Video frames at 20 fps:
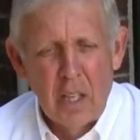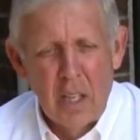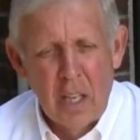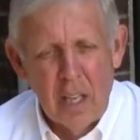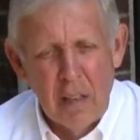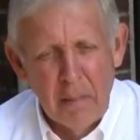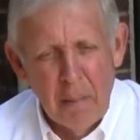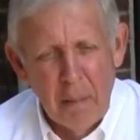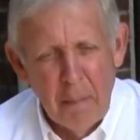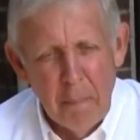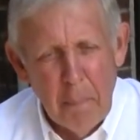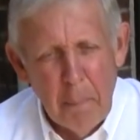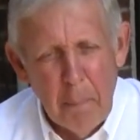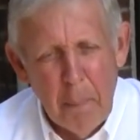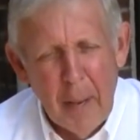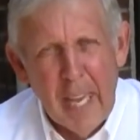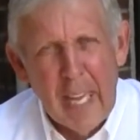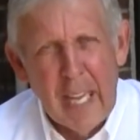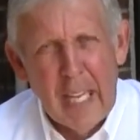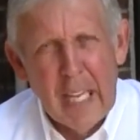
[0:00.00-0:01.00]
and
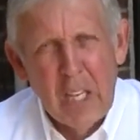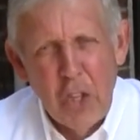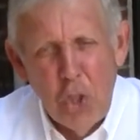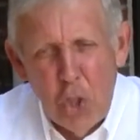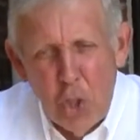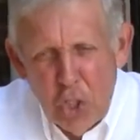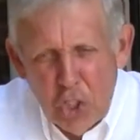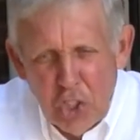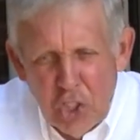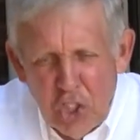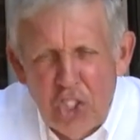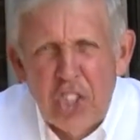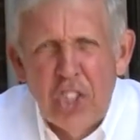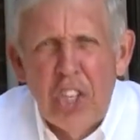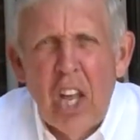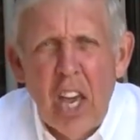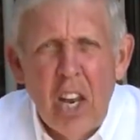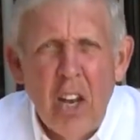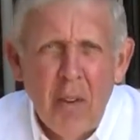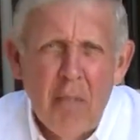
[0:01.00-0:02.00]
make the
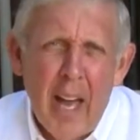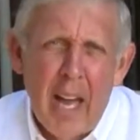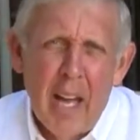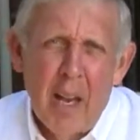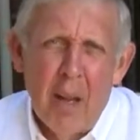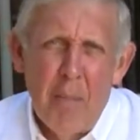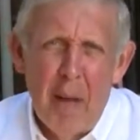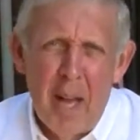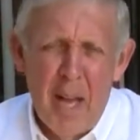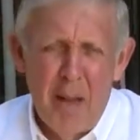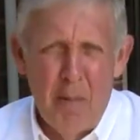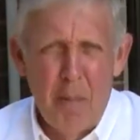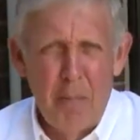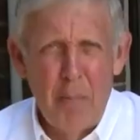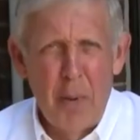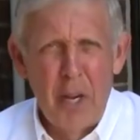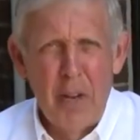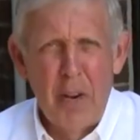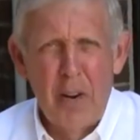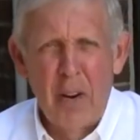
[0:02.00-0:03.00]
state of Alabama
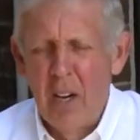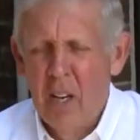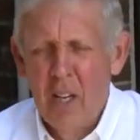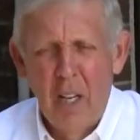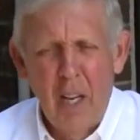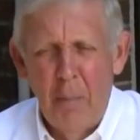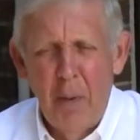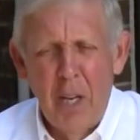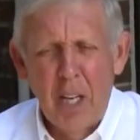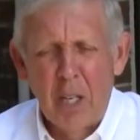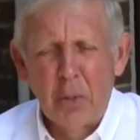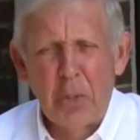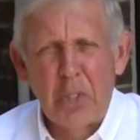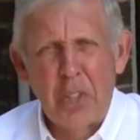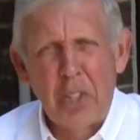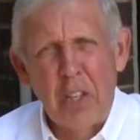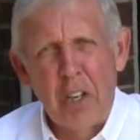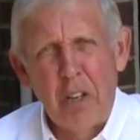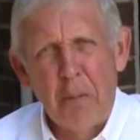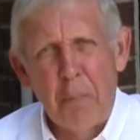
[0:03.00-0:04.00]
better. I'm not going to
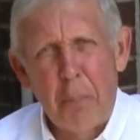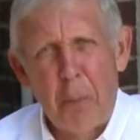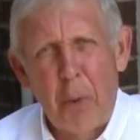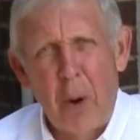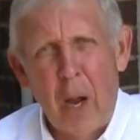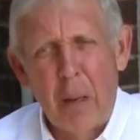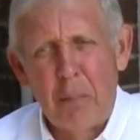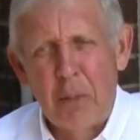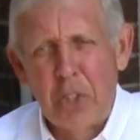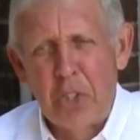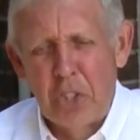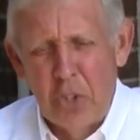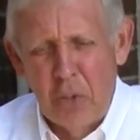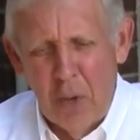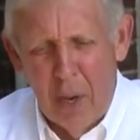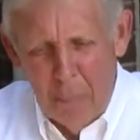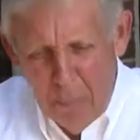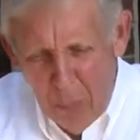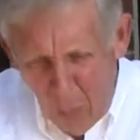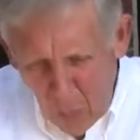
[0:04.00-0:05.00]
sit here and promise you
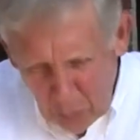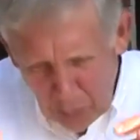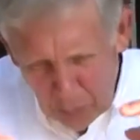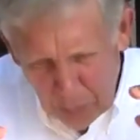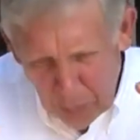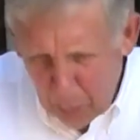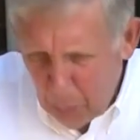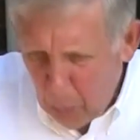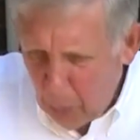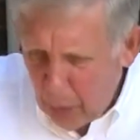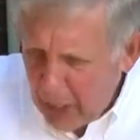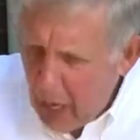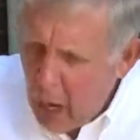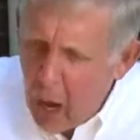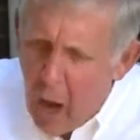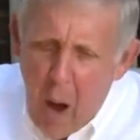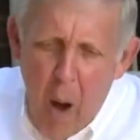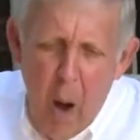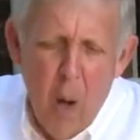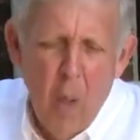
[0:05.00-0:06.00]
I'm going to bring
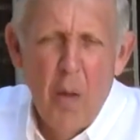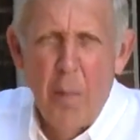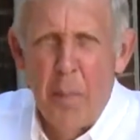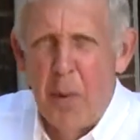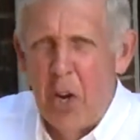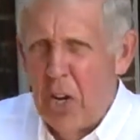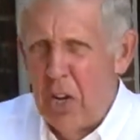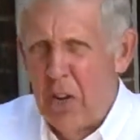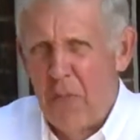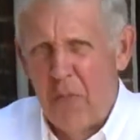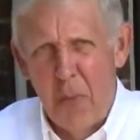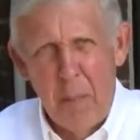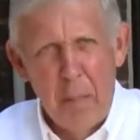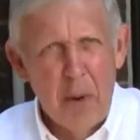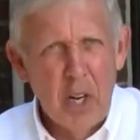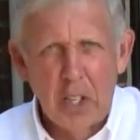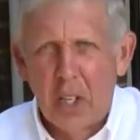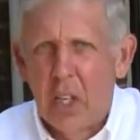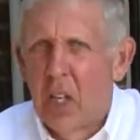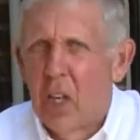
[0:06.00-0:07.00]
all the money from
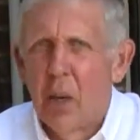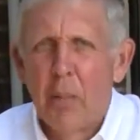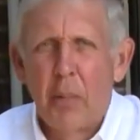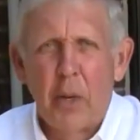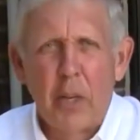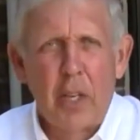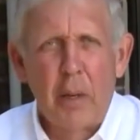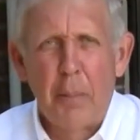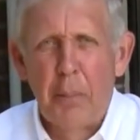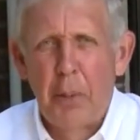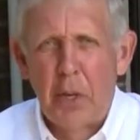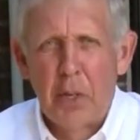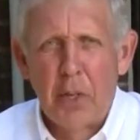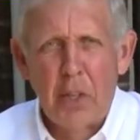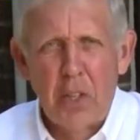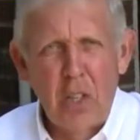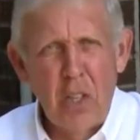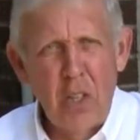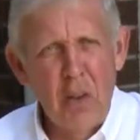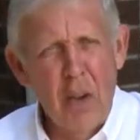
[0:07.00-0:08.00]
Montgomery up here
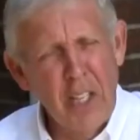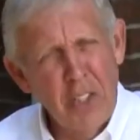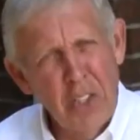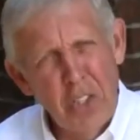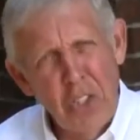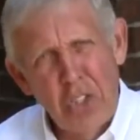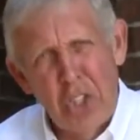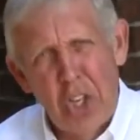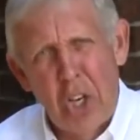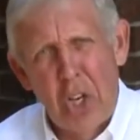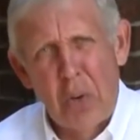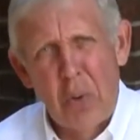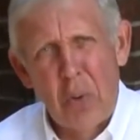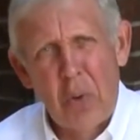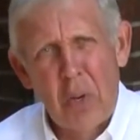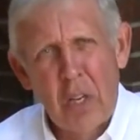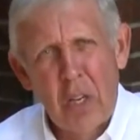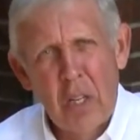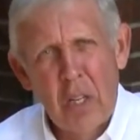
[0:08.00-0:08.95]
to you. That's a joke.